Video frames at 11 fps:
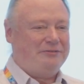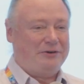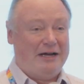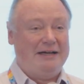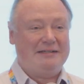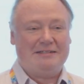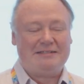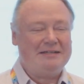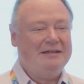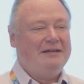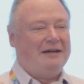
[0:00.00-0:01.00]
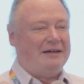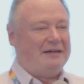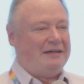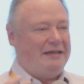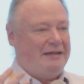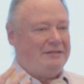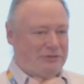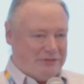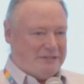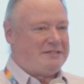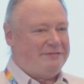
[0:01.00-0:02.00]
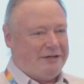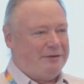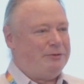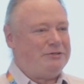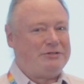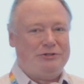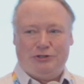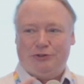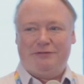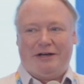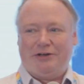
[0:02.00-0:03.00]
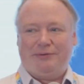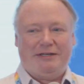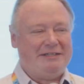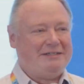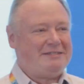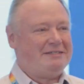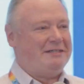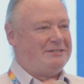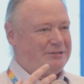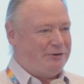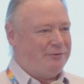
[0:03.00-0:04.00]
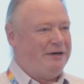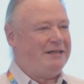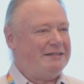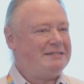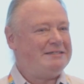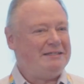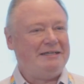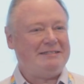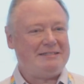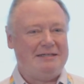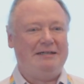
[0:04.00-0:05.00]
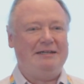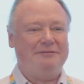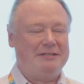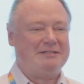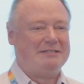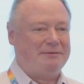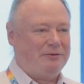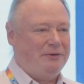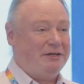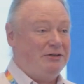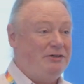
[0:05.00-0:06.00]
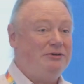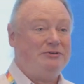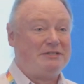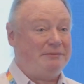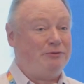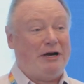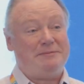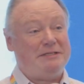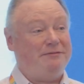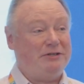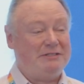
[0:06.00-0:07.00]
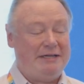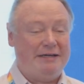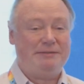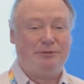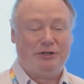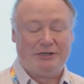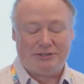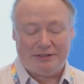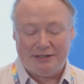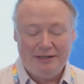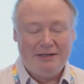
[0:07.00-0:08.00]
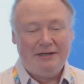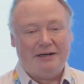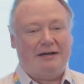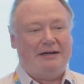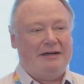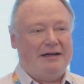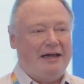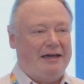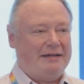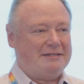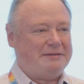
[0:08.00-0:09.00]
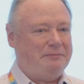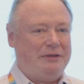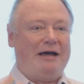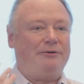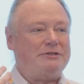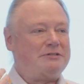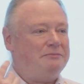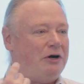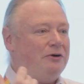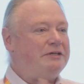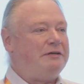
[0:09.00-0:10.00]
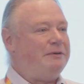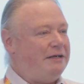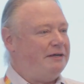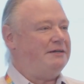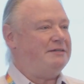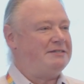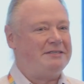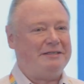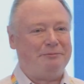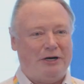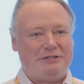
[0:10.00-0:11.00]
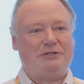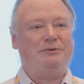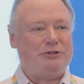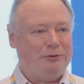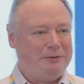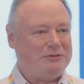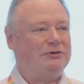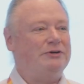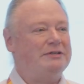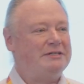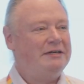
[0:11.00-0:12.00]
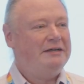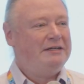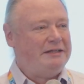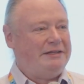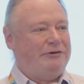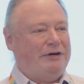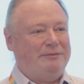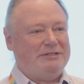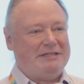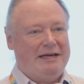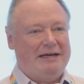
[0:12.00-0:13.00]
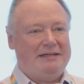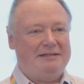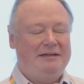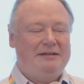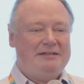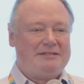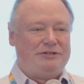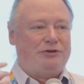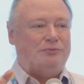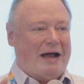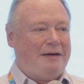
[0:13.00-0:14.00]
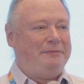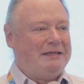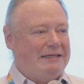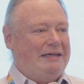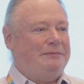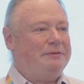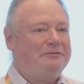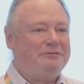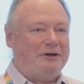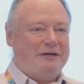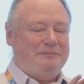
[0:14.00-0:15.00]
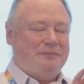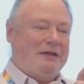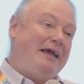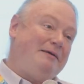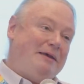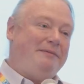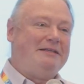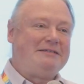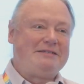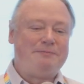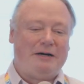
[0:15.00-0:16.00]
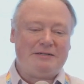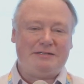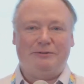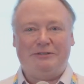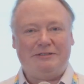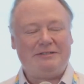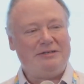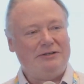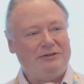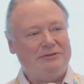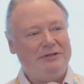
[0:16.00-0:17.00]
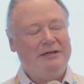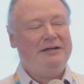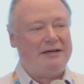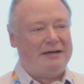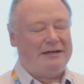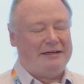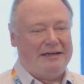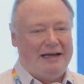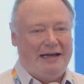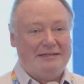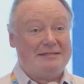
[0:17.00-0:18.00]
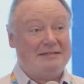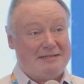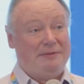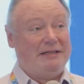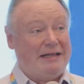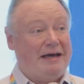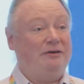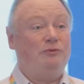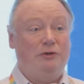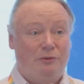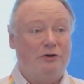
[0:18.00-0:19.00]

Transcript: guidance, he told his developers, could you evaluate this and start running this, and let's see if this is something we can use and perhaps even take to production. And that was only because the project was open source, that they were able to get such a rapid leap from, hey, maybe this is possible, to, hey, this is something that will